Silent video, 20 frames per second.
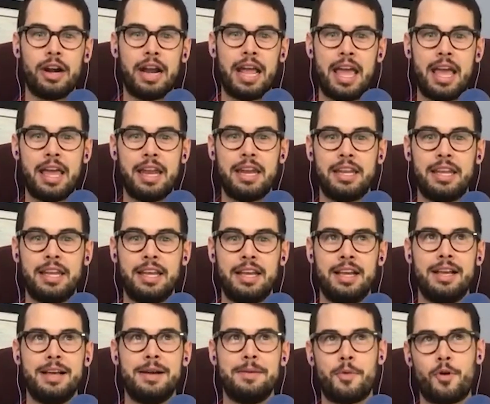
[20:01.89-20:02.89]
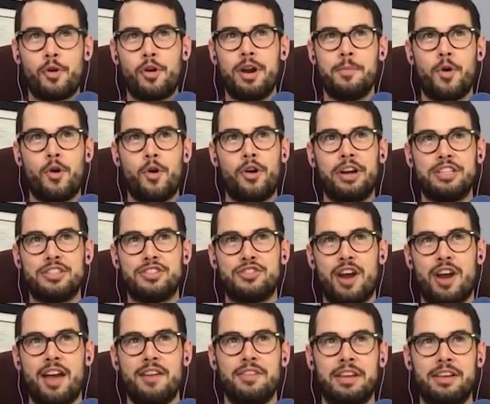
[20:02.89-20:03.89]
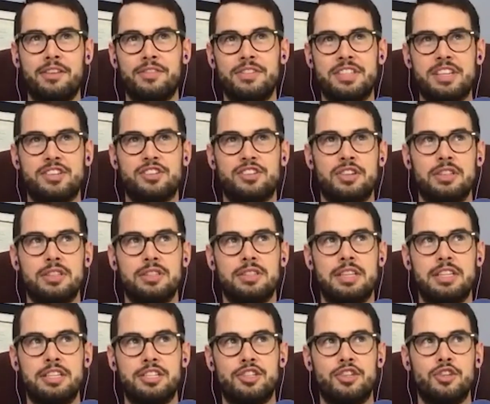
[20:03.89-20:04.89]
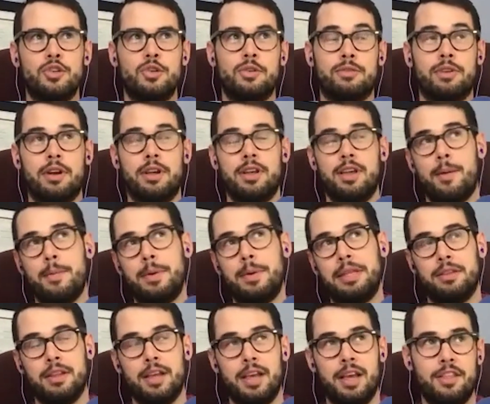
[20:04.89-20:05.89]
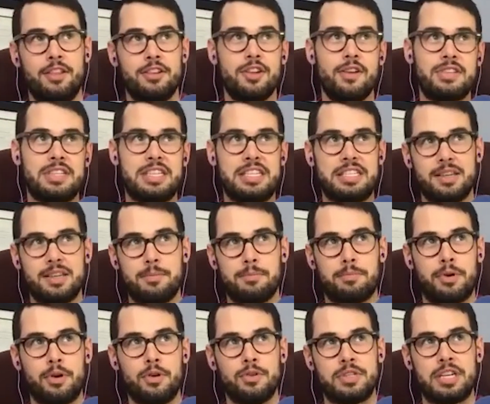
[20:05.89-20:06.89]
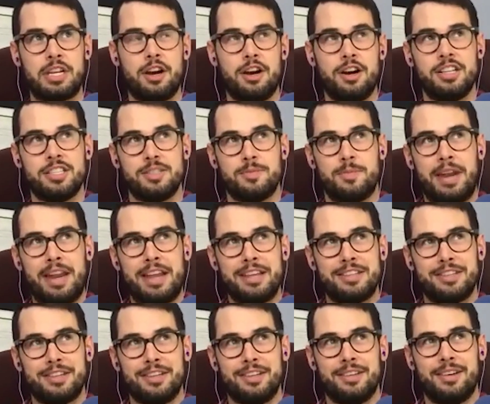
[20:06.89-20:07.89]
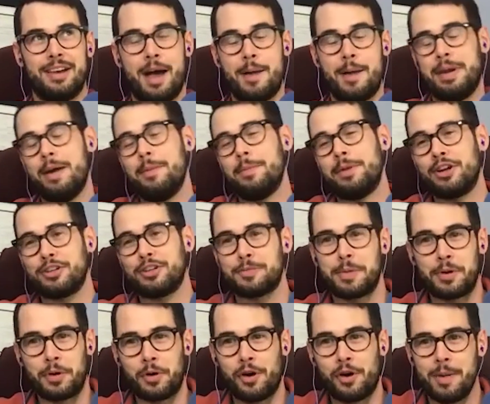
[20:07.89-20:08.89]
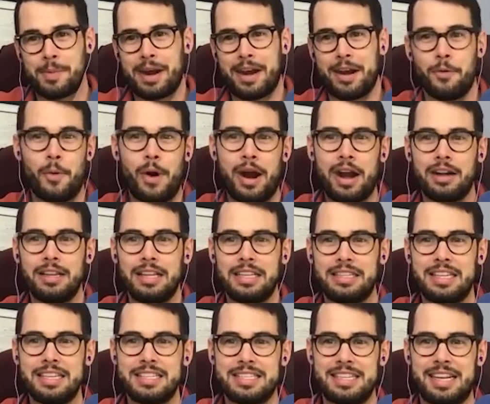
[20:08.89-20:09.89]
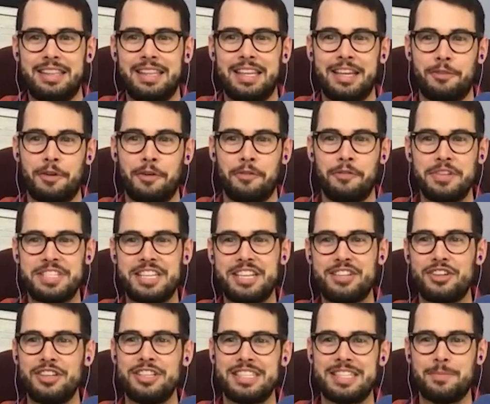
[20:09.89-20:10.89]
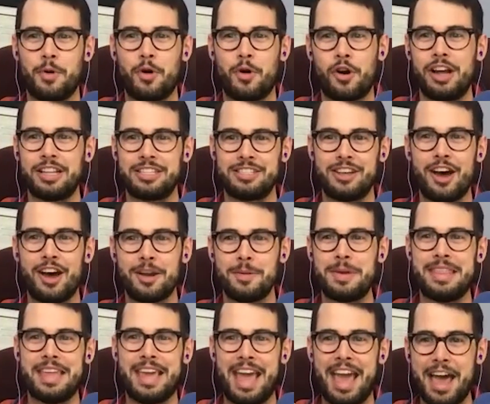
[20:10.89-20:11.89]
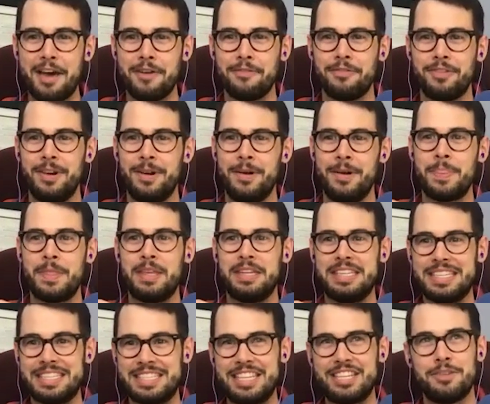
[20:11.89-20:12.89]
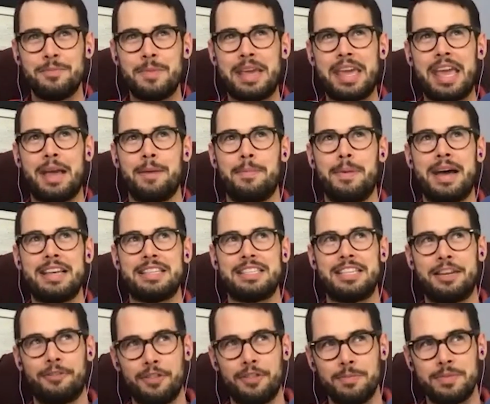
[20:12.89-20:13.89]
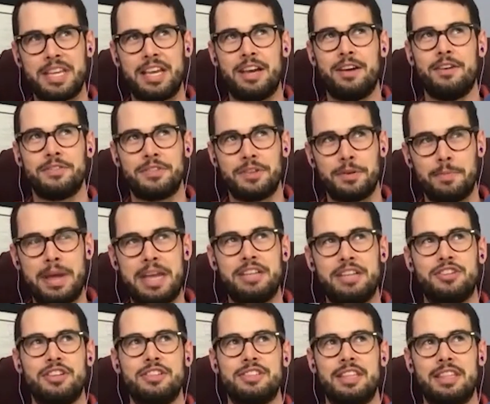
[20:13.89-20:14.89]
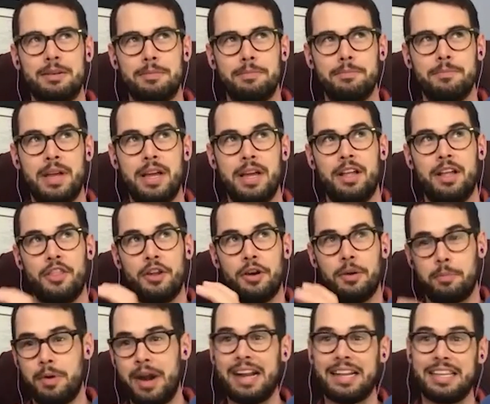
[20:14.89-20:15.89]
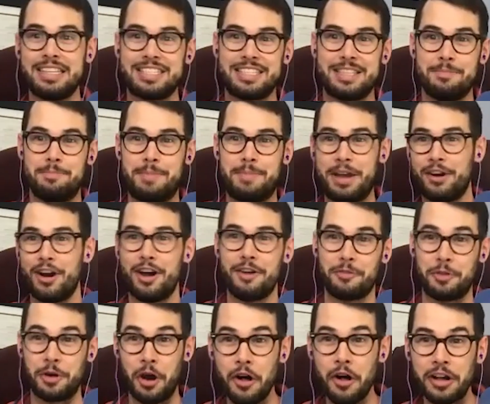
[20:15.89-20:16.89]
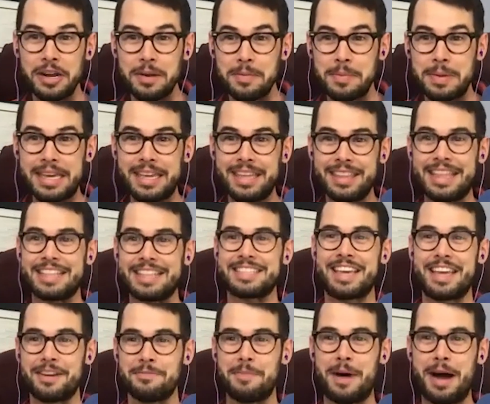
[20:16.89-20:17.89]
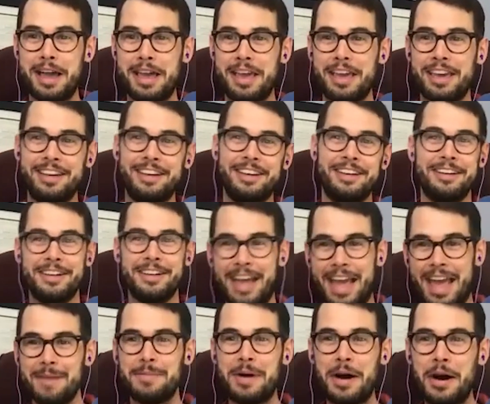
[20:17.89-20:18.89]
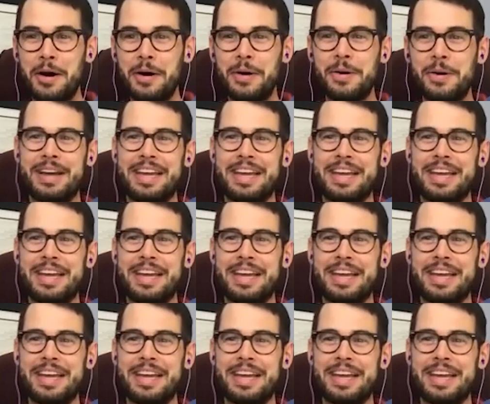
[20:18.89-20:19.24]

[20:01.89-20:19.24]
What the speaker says: And more it's driving physicians into, there's obviously some pros and cons, but I'm an entrepreneur, I'm kind of wired like this. And I think for physicians, the more autonomy they have, decision-making capacity for themselves, their patients, and their practice, the better off we're all going to be. That's kind of my MO.